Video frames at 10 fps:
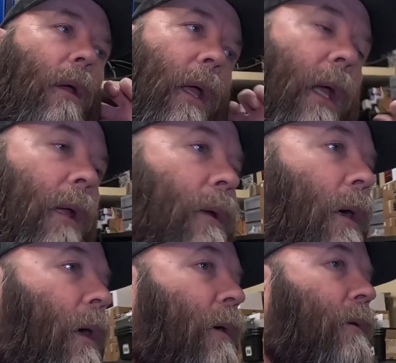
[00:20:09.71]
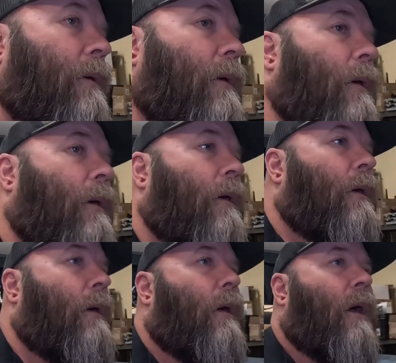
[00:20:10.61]
And a
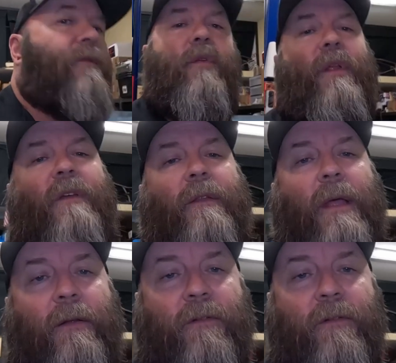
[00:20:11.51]
few things like that.